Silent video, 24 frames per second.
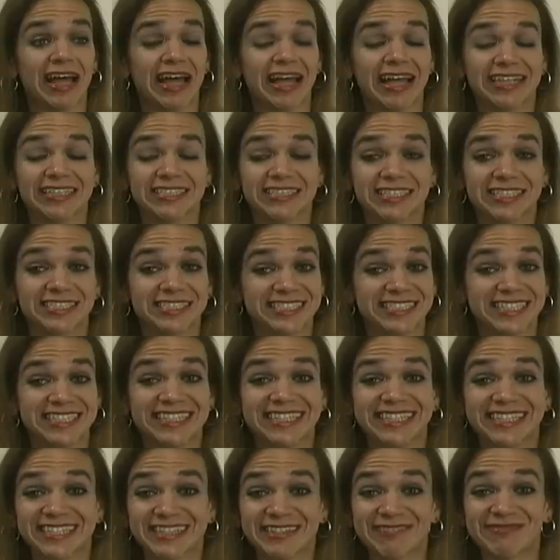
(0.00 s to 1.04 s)
I just
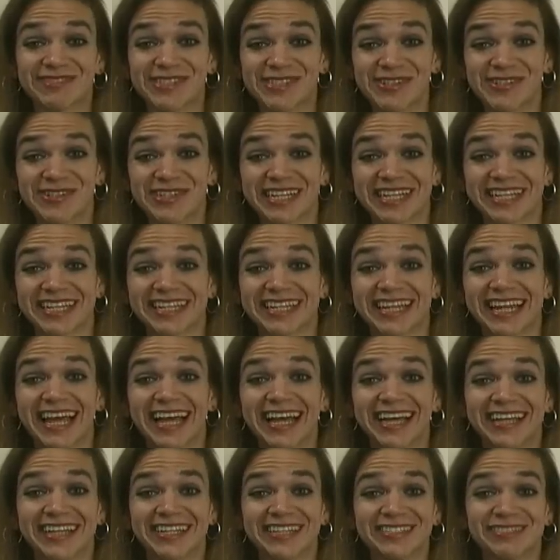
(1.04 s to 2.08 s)
didn't end up doing it.
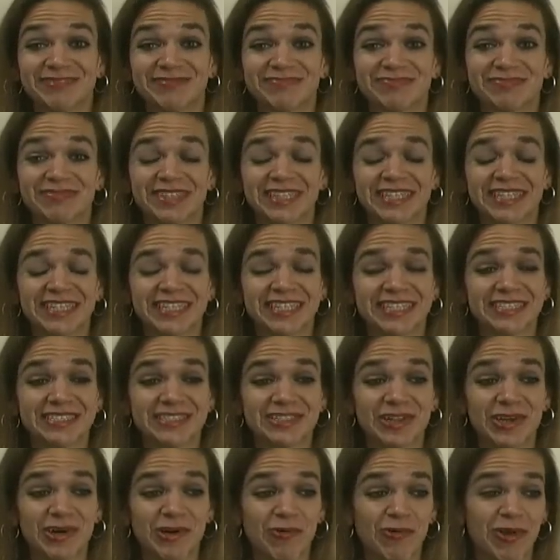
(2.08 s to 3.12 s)

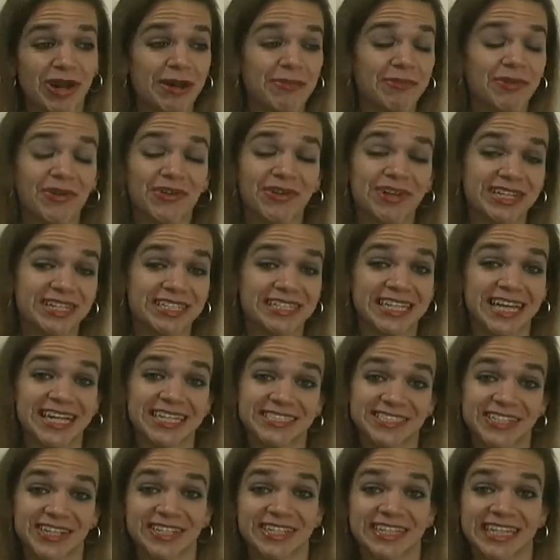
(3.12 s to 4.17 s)
So what I'm going to
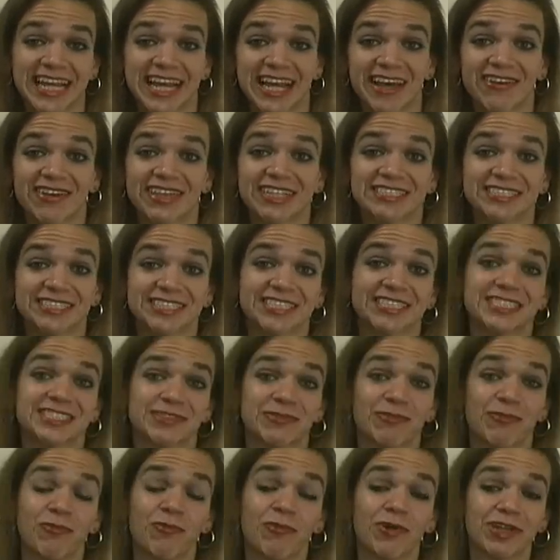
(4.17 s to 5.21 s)
touch on now is just
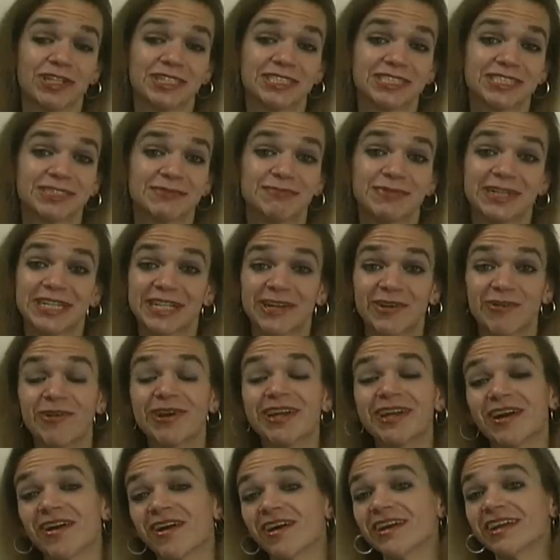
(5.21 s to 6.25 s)
what's been
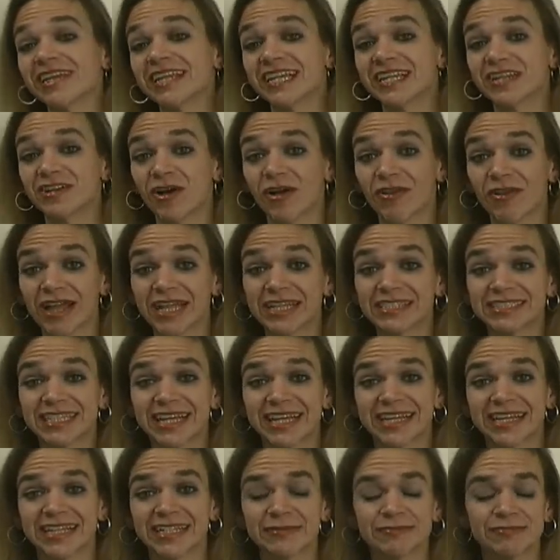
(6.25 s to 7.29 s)
going on in all that
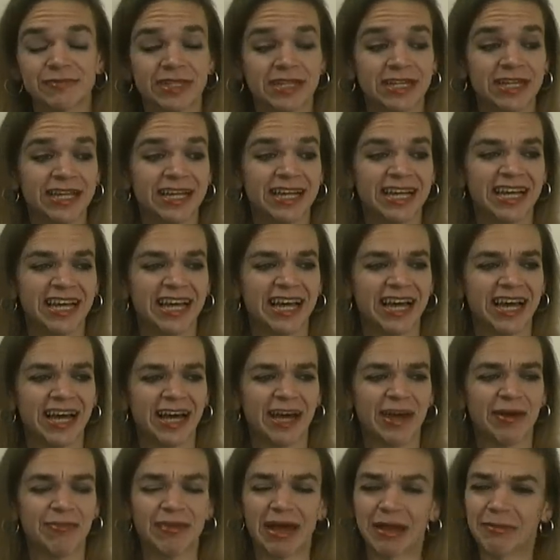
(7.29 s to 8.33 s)
time.
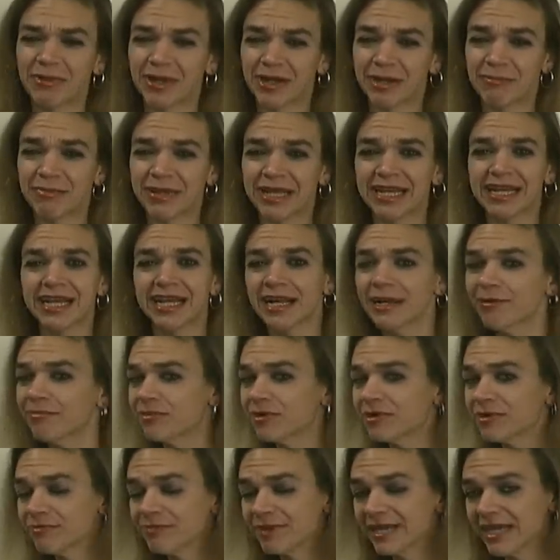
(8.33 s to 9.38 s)
I'm going to pick up
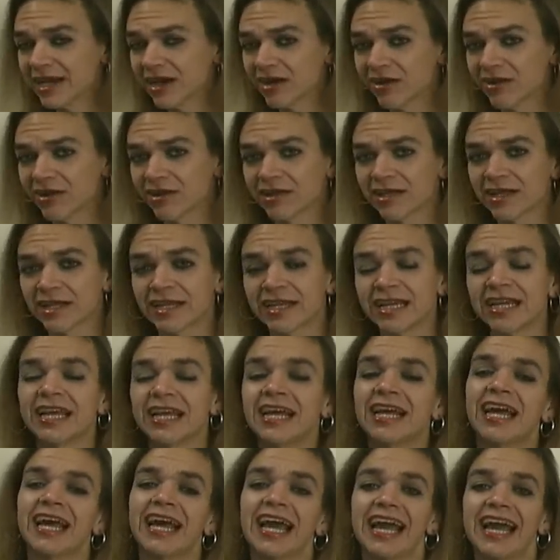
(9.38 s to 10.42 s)
with BL
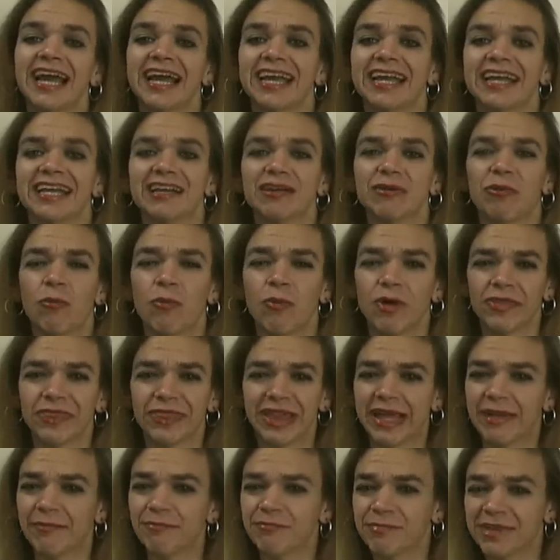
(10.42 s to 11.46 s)
and what
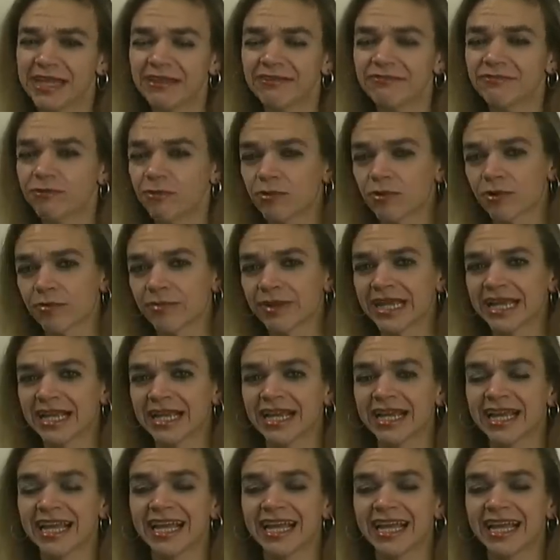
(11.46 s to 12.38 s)
that meant for me,